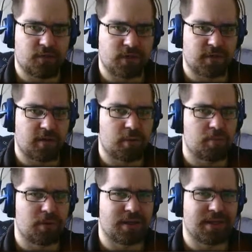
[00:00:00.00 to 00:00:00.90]
so they've
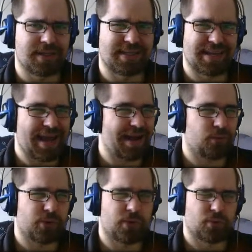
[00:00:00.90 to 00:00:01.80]
been playing like an
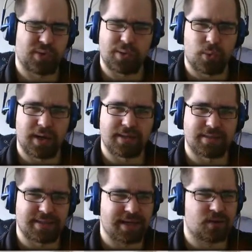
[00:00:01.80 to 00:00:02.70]
aggro
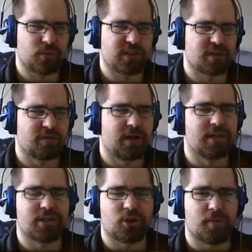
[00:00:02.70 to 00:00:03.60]
green-white deck with Selvala
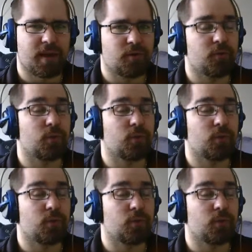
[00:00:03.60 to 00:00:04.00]
as the commander,